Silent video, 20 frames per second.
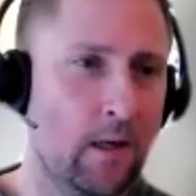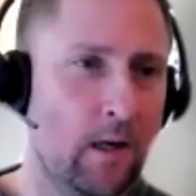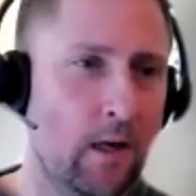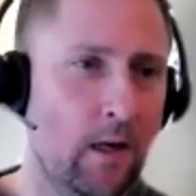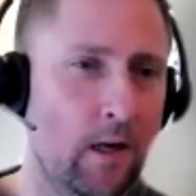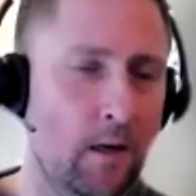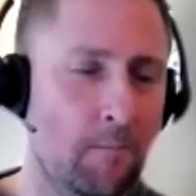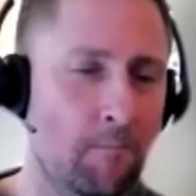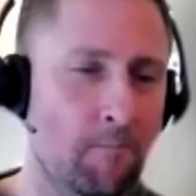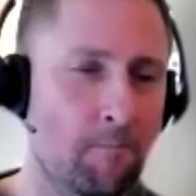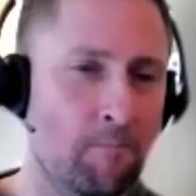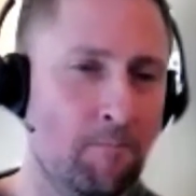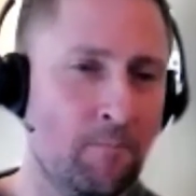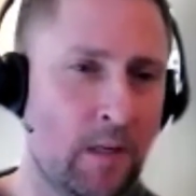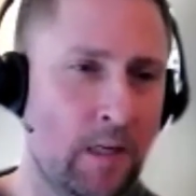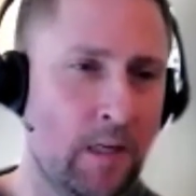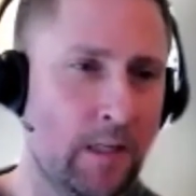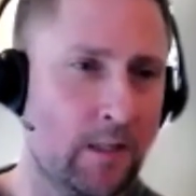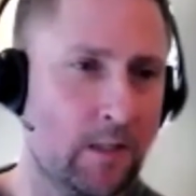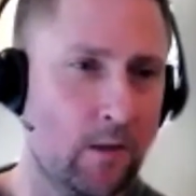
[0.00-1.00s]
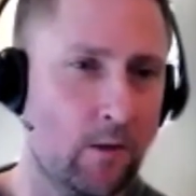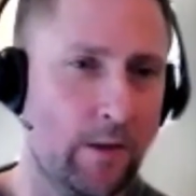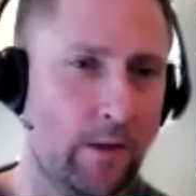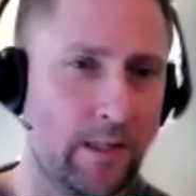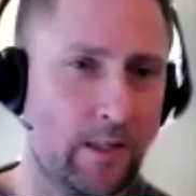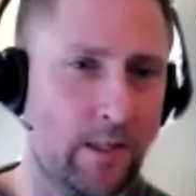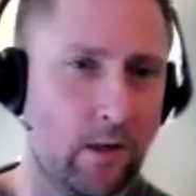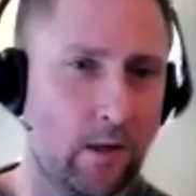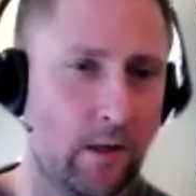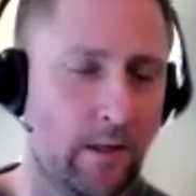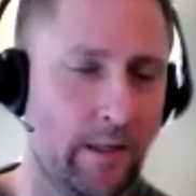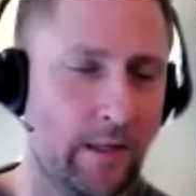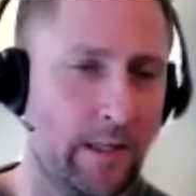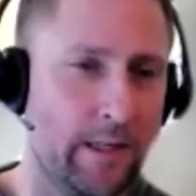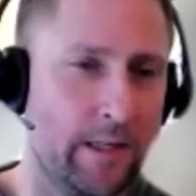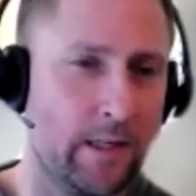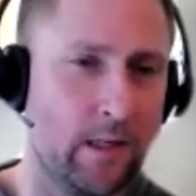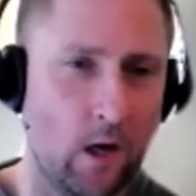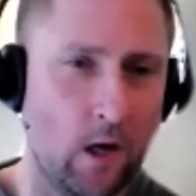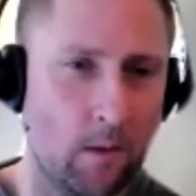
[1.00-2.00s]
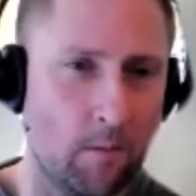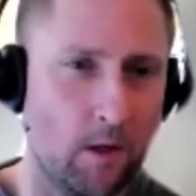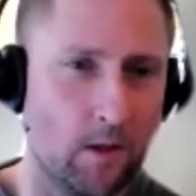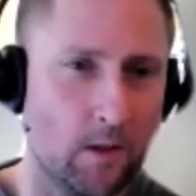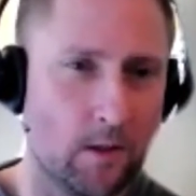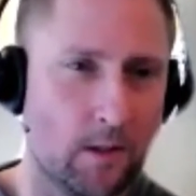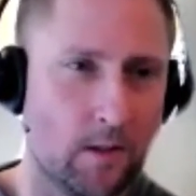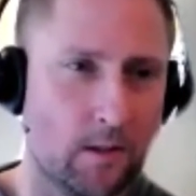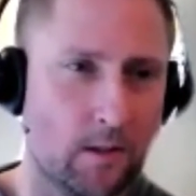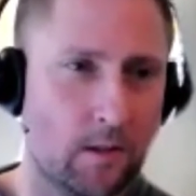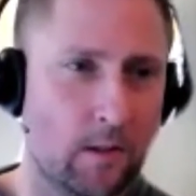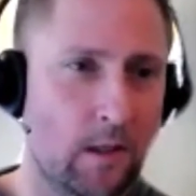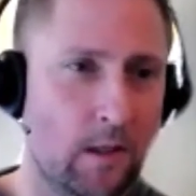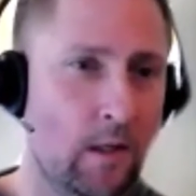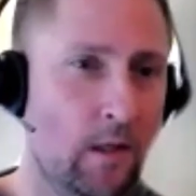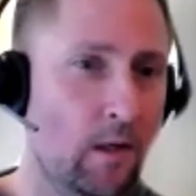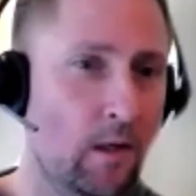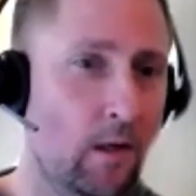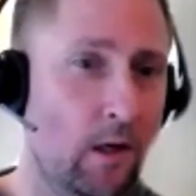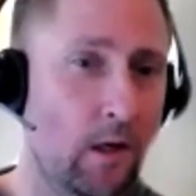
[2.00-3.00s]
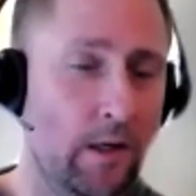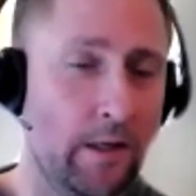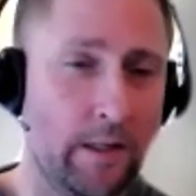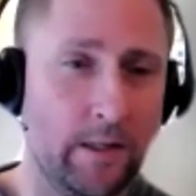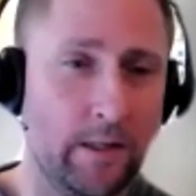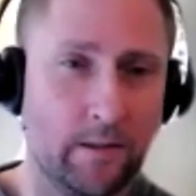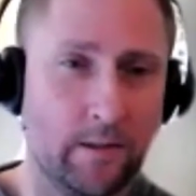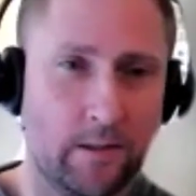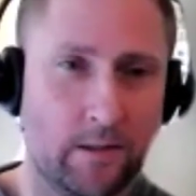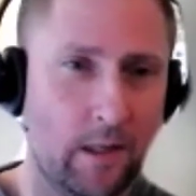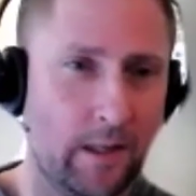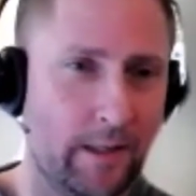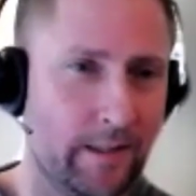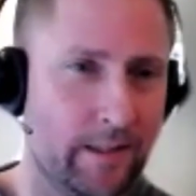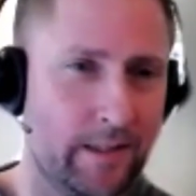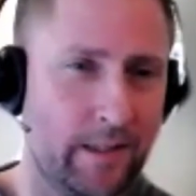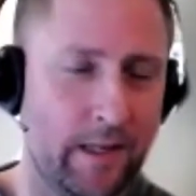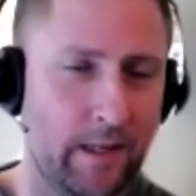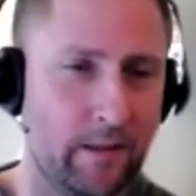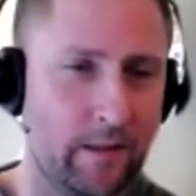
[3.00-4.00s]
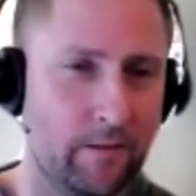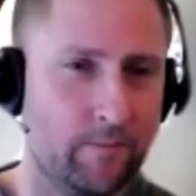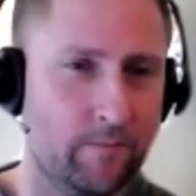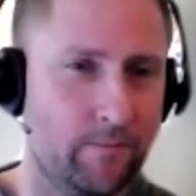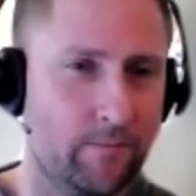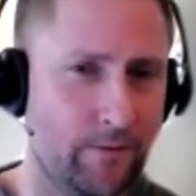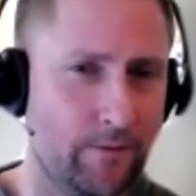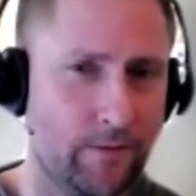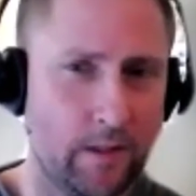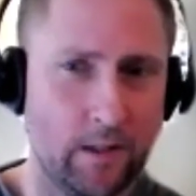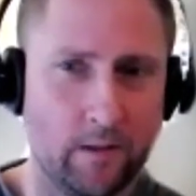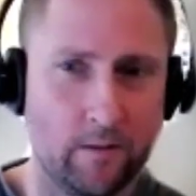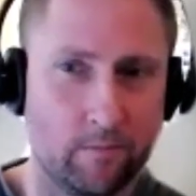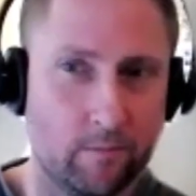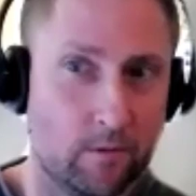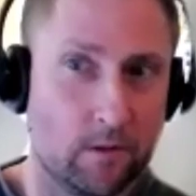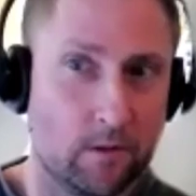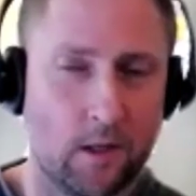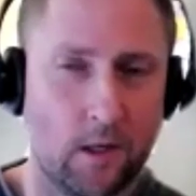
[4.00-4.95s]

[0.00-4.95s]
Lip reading: And so they started e-commerce in like 10, 15